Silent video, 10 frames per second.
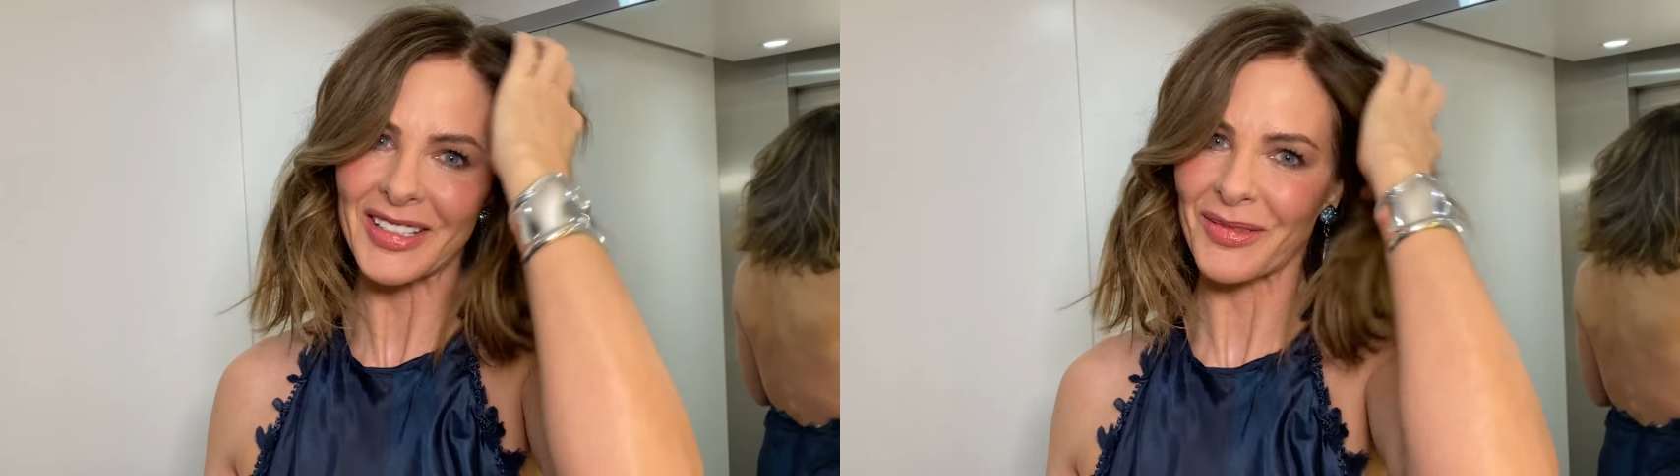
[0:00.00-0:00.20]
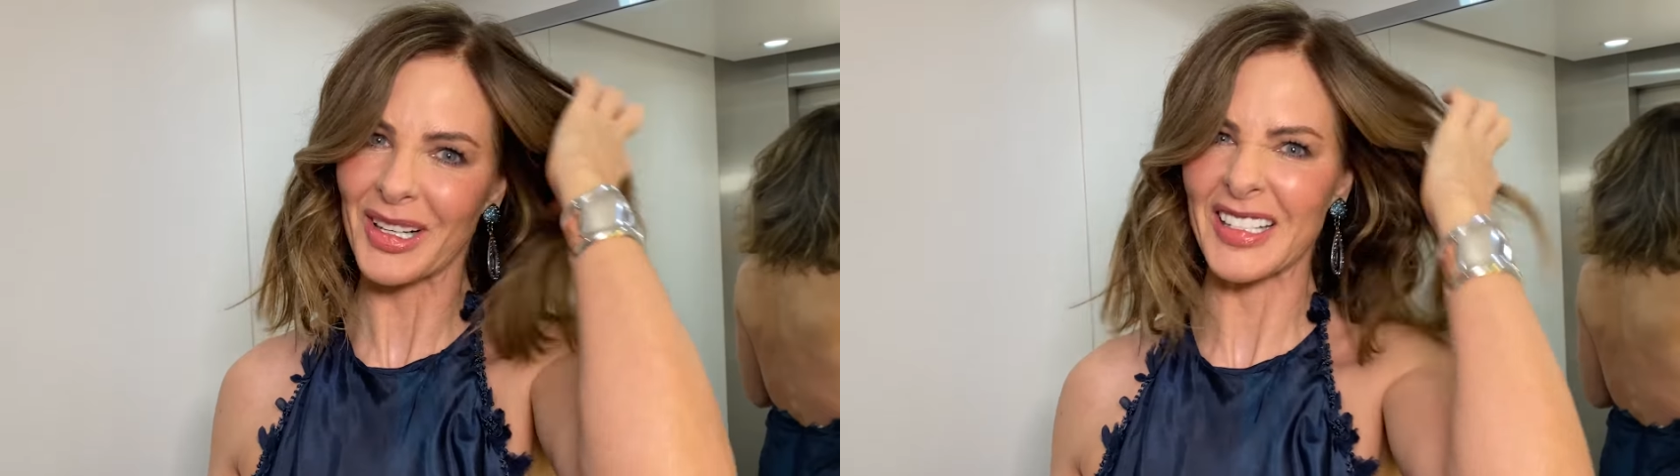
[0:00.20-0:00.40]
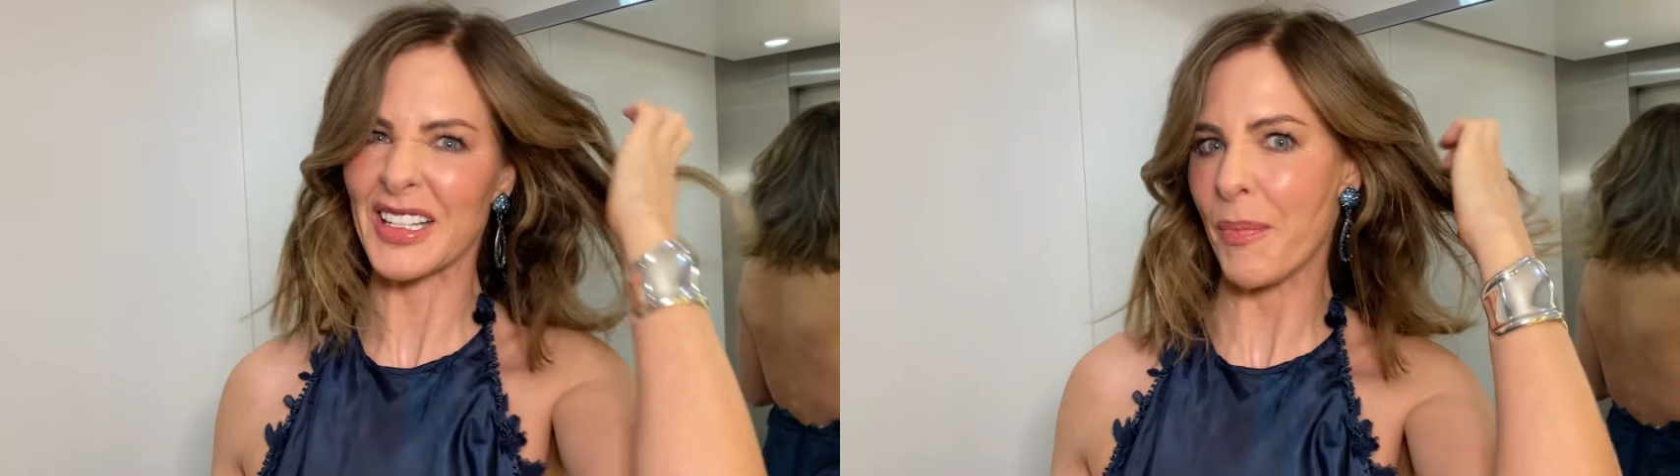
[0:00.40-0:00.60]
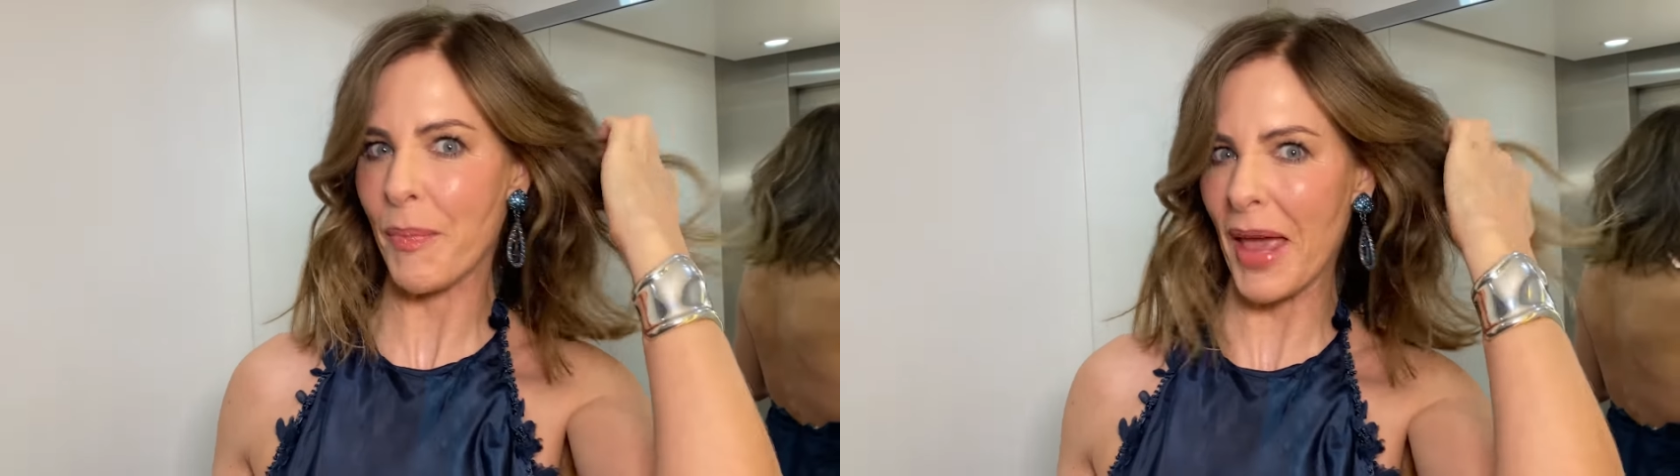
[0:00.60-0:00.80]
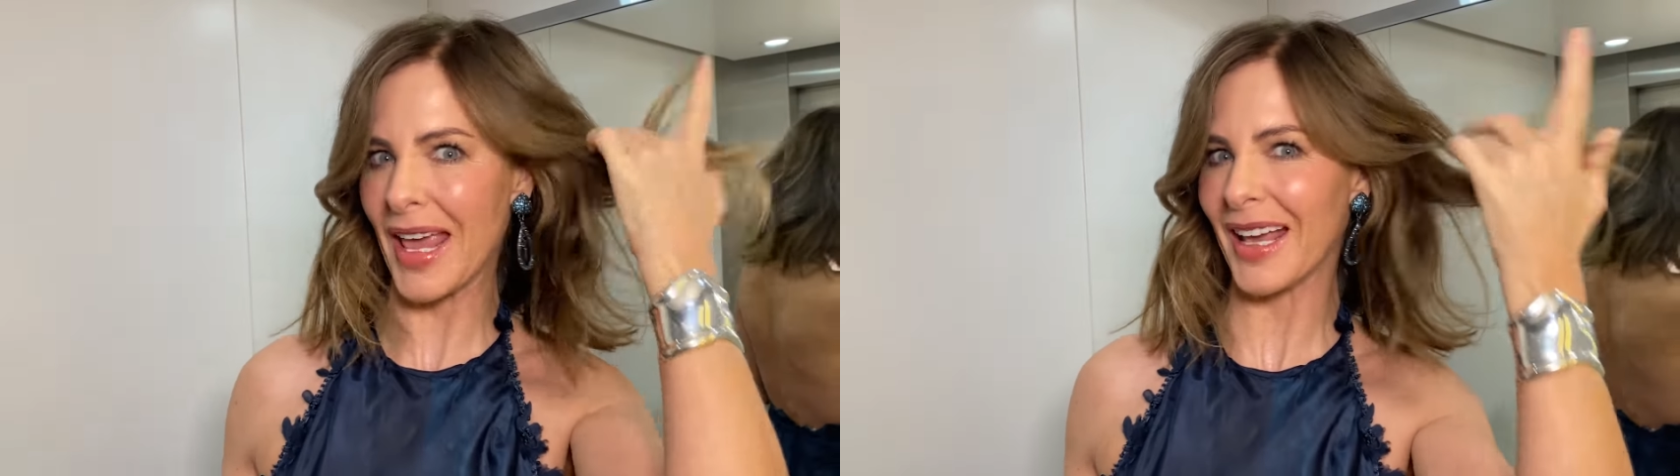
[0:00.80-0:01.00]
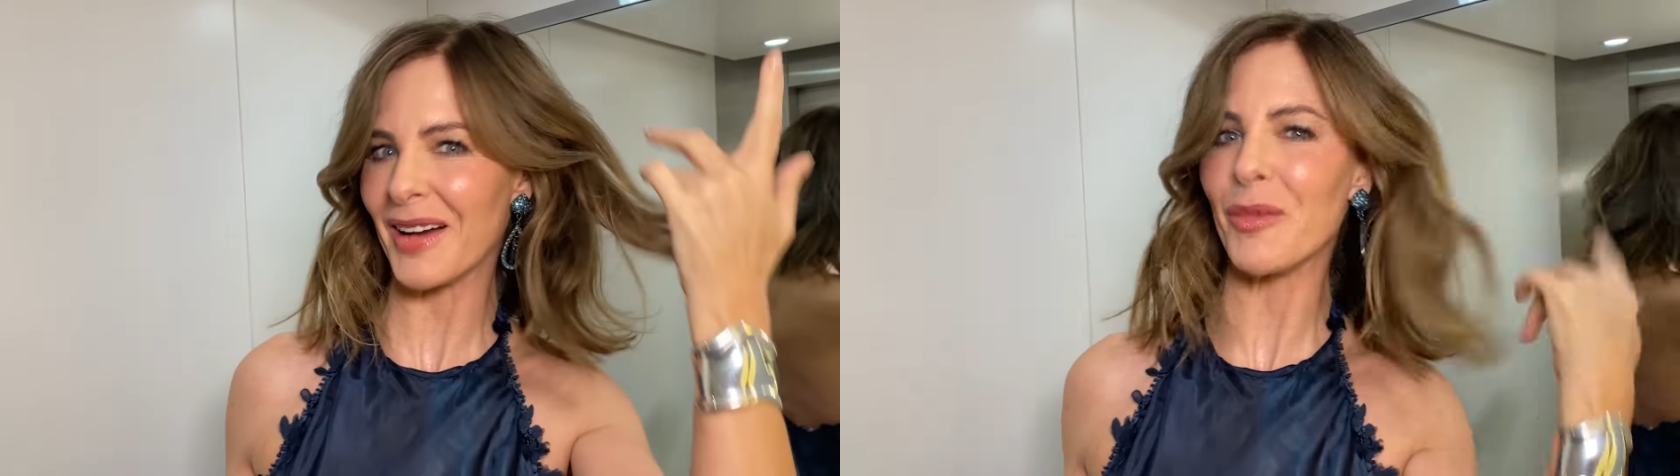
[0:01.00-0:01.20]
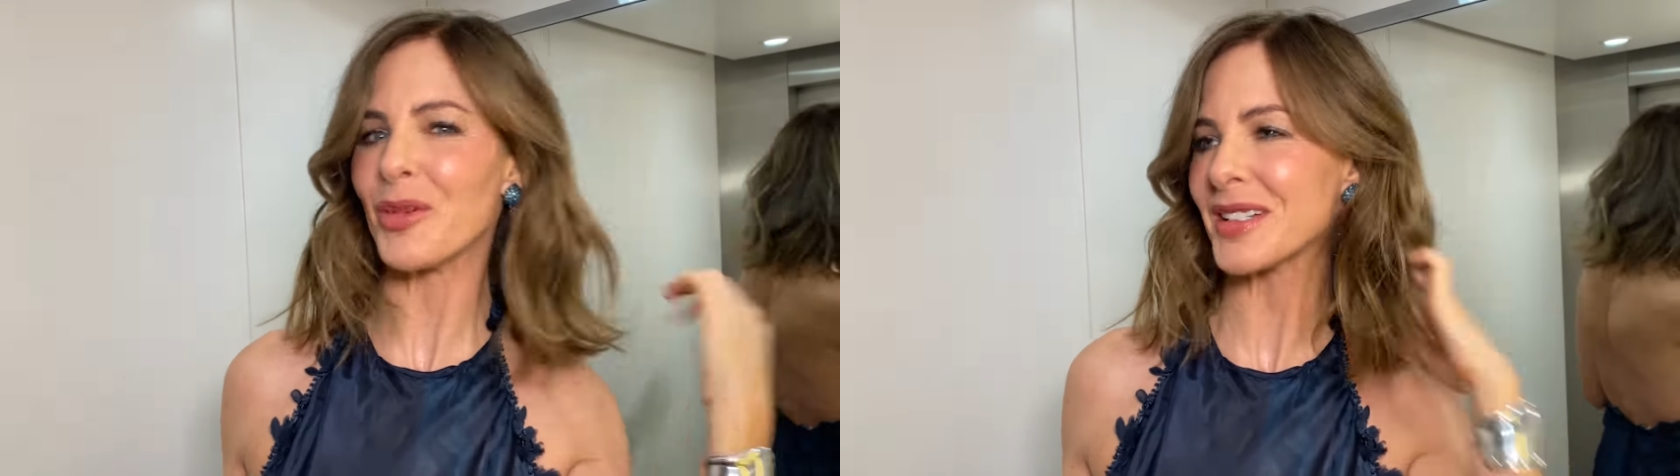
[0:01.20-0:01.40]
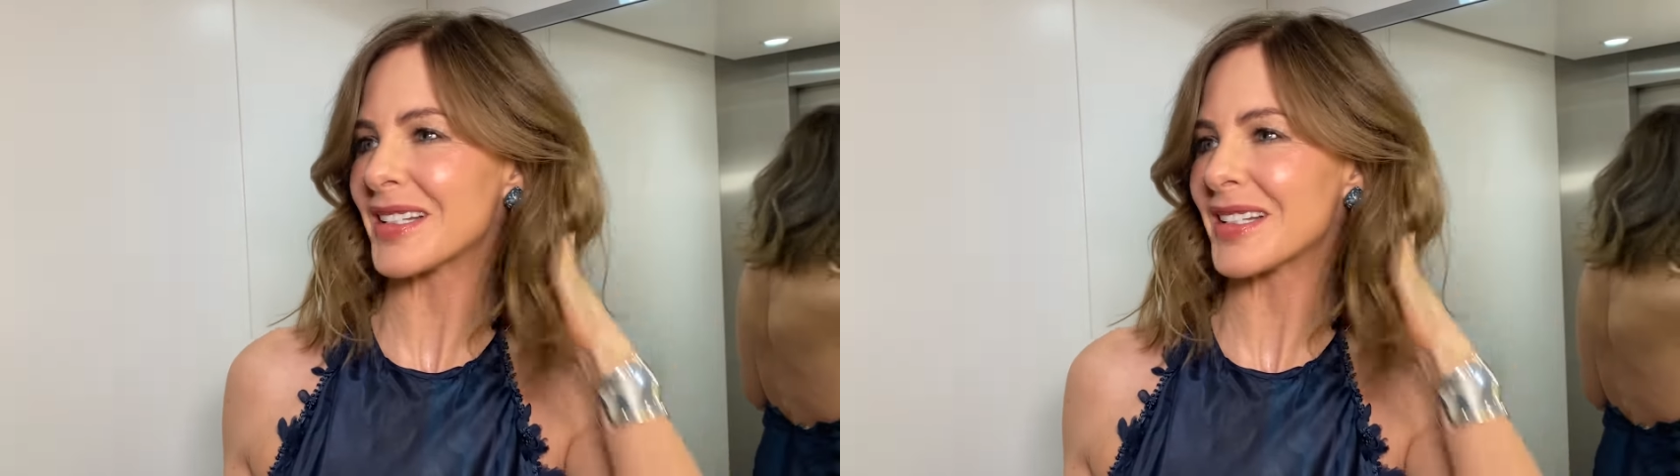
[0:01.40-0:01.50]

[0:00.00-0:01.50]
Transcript: This one is the big award